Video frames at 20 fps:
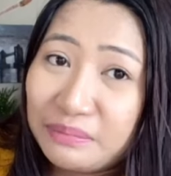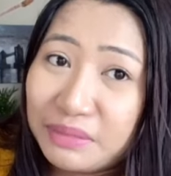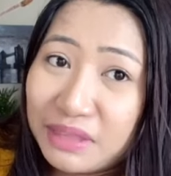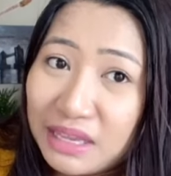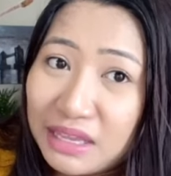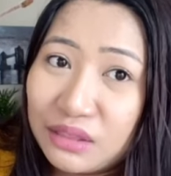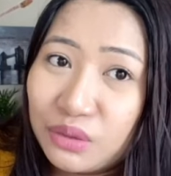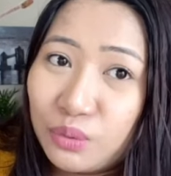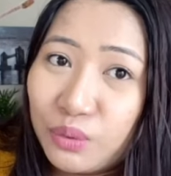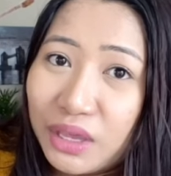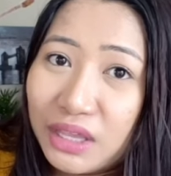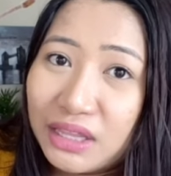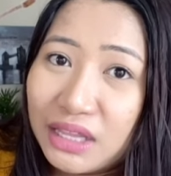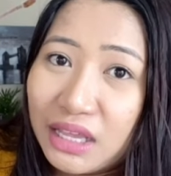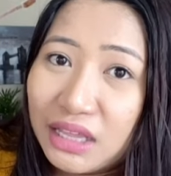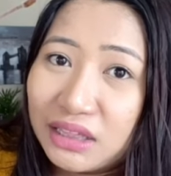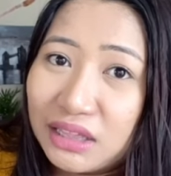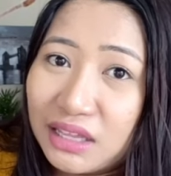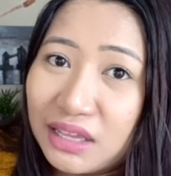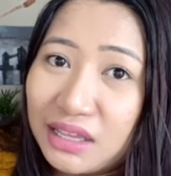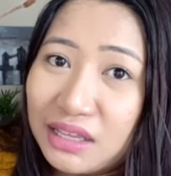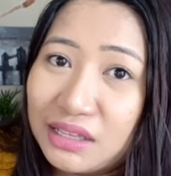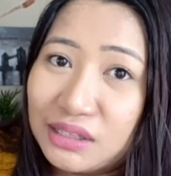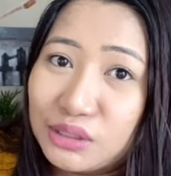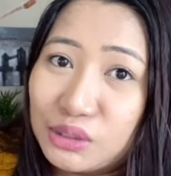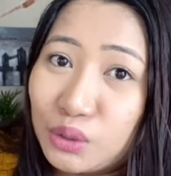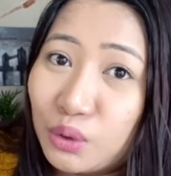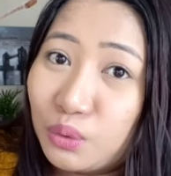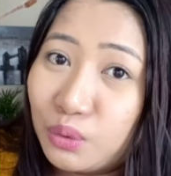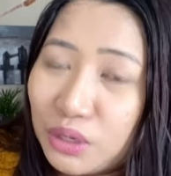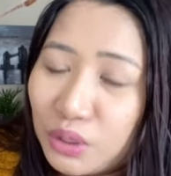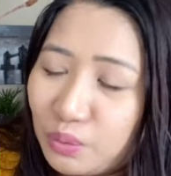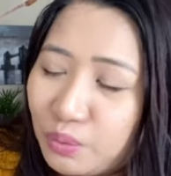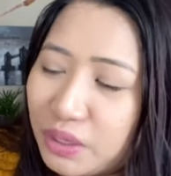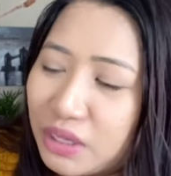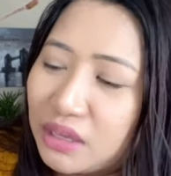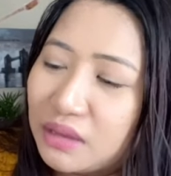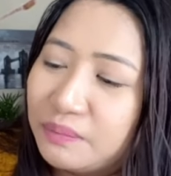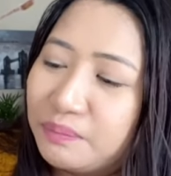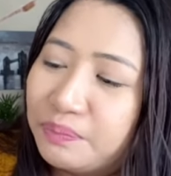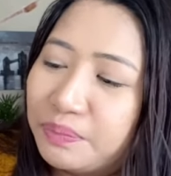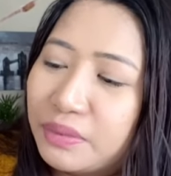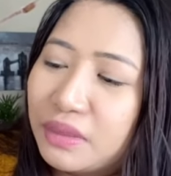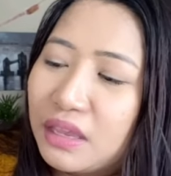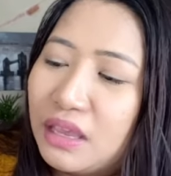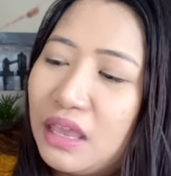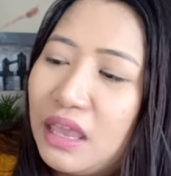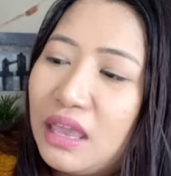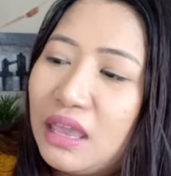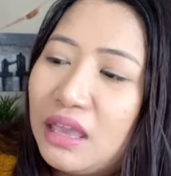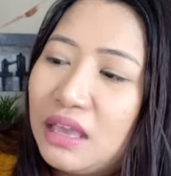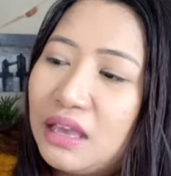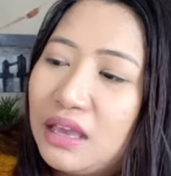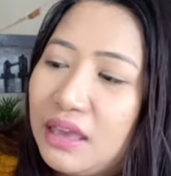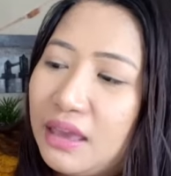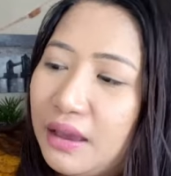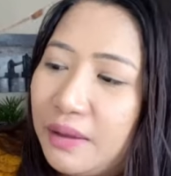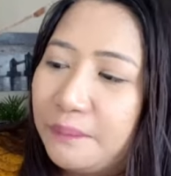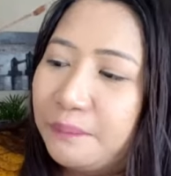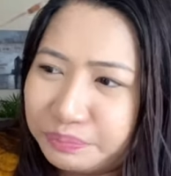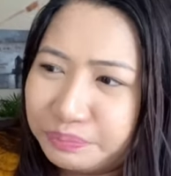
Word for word: it when it is Holy Week, yeah.